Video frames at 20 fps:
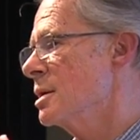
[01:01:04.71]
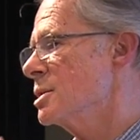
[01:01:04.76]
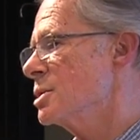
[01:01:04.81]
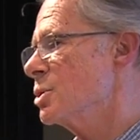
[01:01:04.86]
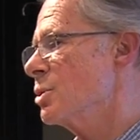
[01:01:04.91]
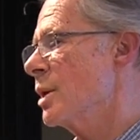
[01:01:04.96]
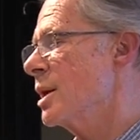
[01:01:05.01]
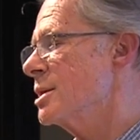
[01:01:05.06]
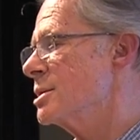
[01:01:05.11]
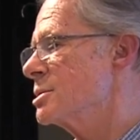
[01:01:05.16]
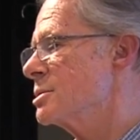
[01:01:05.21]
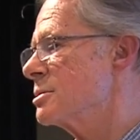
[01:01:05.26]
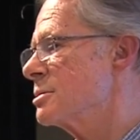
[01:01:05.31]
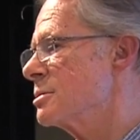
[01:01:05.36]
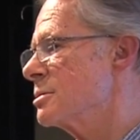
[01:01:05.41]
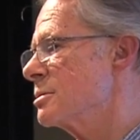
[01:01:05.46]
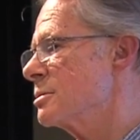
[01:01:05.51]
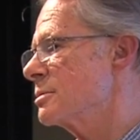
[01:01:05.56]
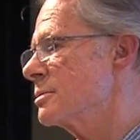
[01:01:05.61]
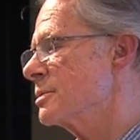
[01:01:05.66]
So as
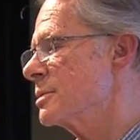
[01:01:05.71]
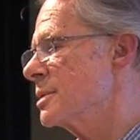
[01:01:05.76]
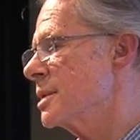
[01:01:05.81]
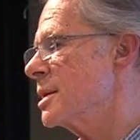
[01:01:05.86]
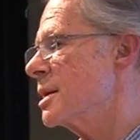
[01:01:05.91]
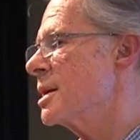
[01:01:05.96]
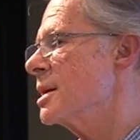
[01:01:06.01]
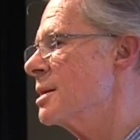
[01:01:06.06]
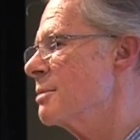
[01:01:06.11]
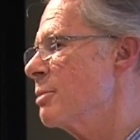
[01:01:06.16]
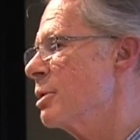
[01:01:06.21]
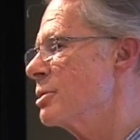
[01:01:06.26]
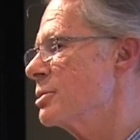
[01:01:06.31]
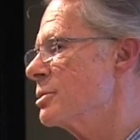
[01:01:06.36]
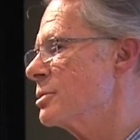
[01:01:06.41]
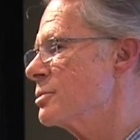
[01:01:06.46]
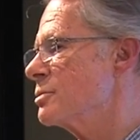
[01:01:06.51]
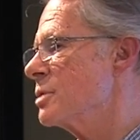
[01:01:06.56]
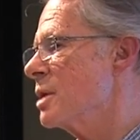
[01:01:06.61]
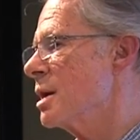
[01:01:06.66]
you're thinking about
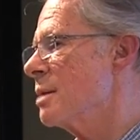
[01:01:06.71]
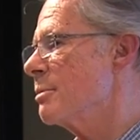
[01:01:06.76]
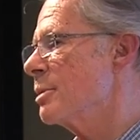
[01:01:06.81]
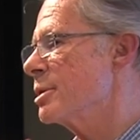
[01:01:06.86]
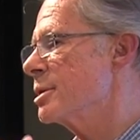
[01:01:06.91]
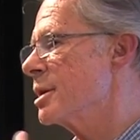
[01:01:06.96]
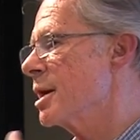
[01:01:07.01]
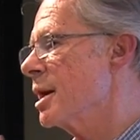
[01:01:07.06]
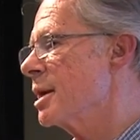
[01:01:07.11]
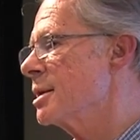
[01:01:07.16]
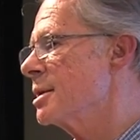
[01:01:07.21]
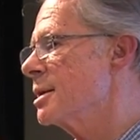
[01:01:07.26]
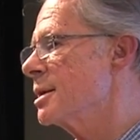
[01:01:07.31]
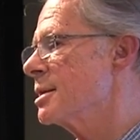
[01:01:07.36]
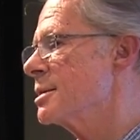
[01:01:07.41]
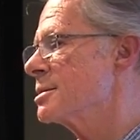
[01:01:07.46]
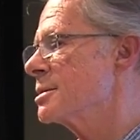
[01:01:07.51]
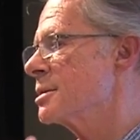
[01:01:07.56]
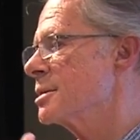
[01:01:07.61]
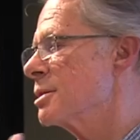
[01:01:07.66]
your trauma, the idea
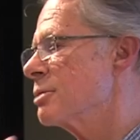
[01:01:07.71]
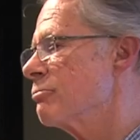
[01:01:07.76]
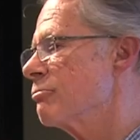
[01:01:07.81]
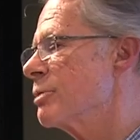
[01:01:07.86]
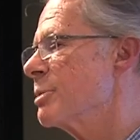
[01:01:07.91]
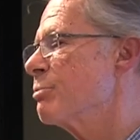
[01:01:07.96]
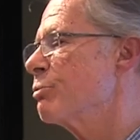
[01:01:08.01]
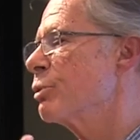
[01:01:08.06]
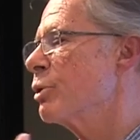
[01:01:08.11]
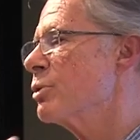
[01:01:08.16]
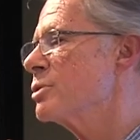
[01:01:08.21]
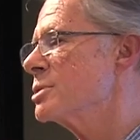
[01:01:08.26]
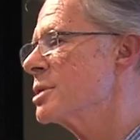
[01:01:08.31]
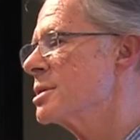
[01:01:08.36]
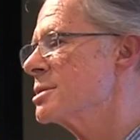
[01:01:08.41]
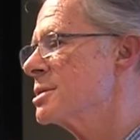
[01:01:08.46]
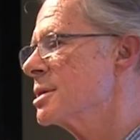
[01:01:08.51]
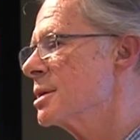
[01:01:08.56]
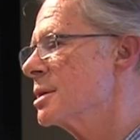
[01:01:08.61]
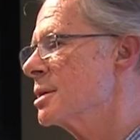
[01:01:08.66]
is that they're
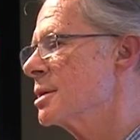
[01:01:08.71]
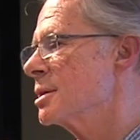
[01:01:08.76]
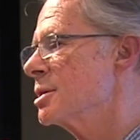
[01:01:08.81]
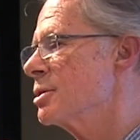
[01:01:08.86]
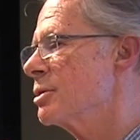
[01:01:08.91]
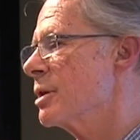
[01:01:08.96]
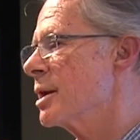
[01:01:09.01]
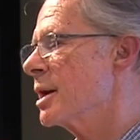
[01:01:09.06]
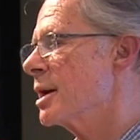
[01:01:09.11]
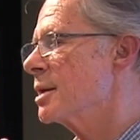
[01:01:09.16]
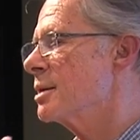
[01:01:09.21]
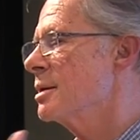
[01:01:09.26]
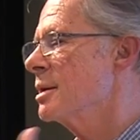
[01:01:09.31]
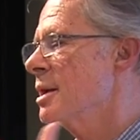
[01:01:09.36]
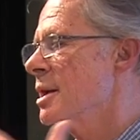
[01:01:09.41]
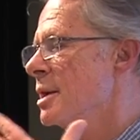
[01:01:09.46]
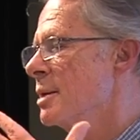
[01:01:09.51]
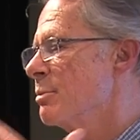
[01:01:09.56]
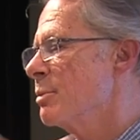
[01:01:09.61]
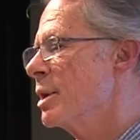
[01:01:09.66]
reprocessing it in your head
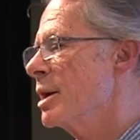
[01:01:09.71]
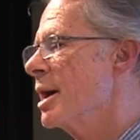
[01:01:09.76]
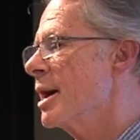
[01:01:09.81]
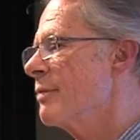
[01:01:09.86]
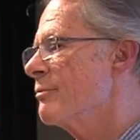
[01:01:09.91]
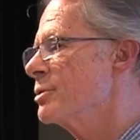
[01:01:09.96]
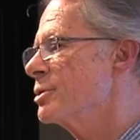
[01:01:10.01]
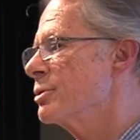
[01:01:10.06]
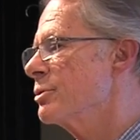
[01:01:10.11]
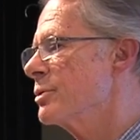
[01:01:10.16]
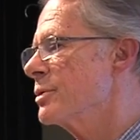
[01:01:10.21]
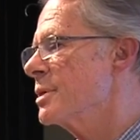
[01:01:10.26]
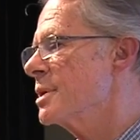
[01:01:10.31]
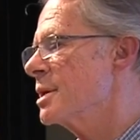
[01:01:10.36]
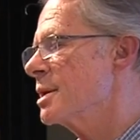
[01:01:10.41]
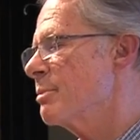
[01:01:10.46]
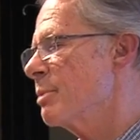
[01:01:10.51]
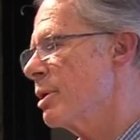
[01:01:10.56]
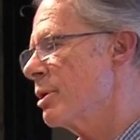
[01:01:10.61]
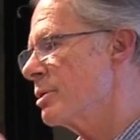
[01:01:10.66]
by having you
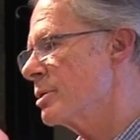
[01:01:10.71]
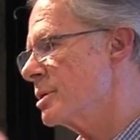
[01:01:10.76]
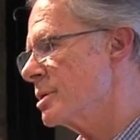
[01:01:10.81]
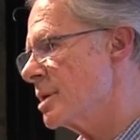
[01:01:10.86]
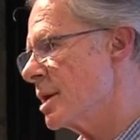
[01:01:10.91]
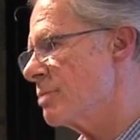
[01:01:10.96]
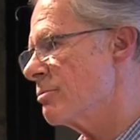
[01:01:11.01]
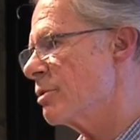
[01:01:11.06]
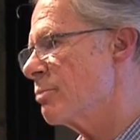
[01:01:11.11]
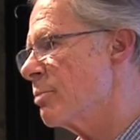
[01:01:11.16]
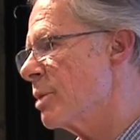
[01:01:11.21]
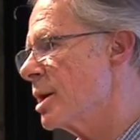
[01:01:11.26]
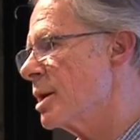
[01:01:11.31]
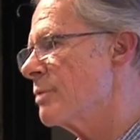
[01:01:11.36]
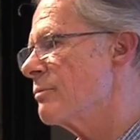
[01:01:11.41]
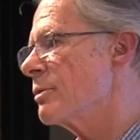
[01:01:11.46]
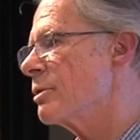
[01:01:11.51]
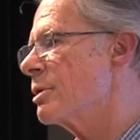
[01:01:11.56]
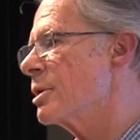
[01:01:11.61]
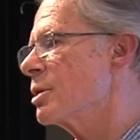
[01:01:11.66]
think about it and
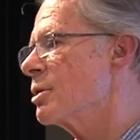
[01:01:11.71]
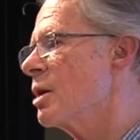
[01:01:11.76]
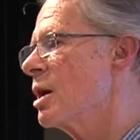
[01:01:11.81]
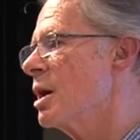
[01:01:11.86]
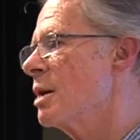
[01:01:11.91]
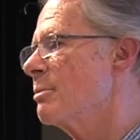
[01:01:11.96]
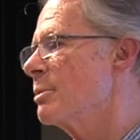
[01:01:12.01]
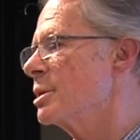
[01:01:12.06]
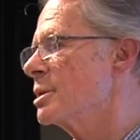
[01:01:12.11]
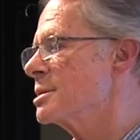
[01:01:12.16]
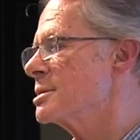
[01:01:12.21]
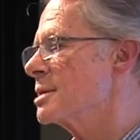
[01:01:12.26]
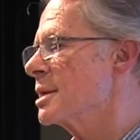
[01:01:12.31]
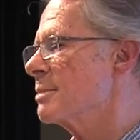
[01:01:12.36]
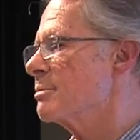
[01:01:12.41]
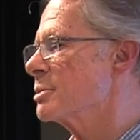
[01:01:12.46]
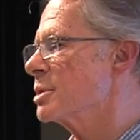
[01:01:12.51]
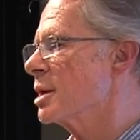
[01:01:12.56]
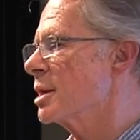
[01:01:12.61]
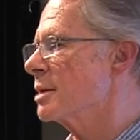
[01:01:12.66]
remain very calm at the
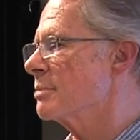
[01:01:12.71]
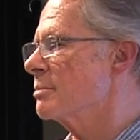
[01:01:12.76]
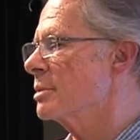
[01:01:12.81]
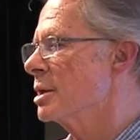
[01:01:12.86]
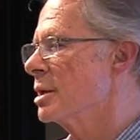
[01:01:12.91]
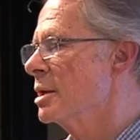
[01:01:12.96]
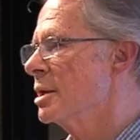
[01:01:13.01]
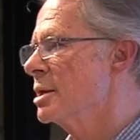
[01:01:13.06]
same time.